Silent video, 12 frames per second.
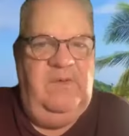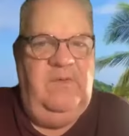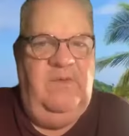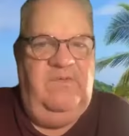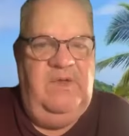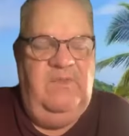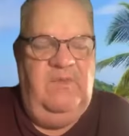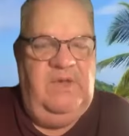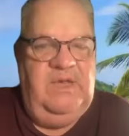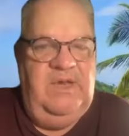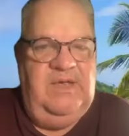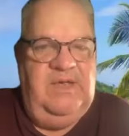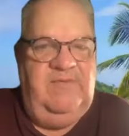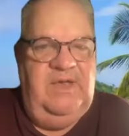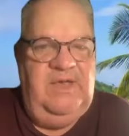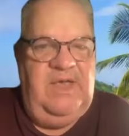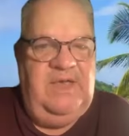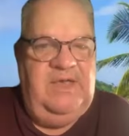with you. We'll connect
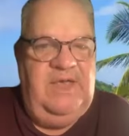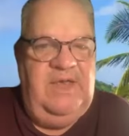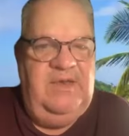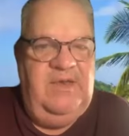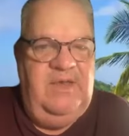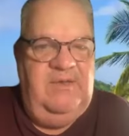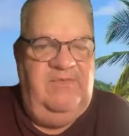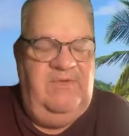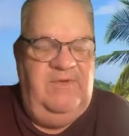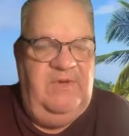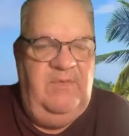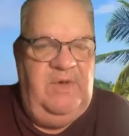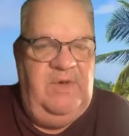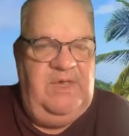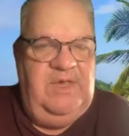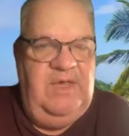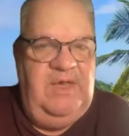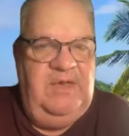again during the week,
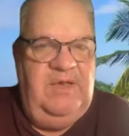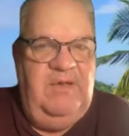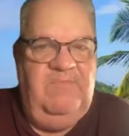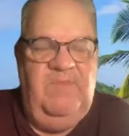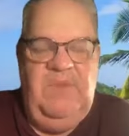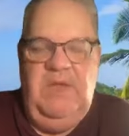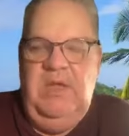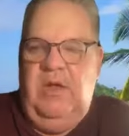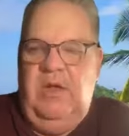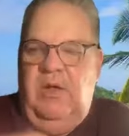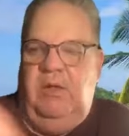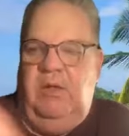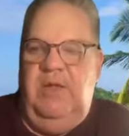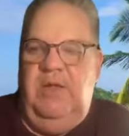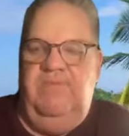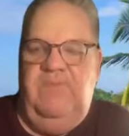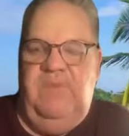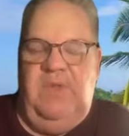and I'll
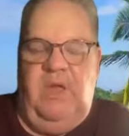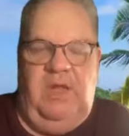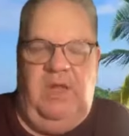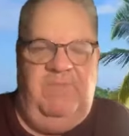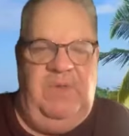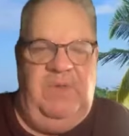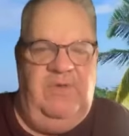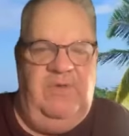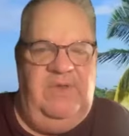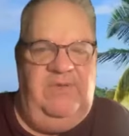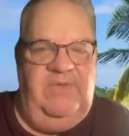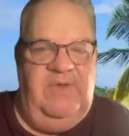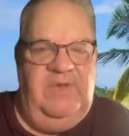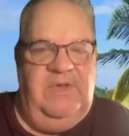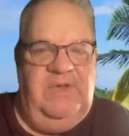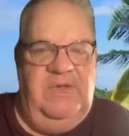upload this, and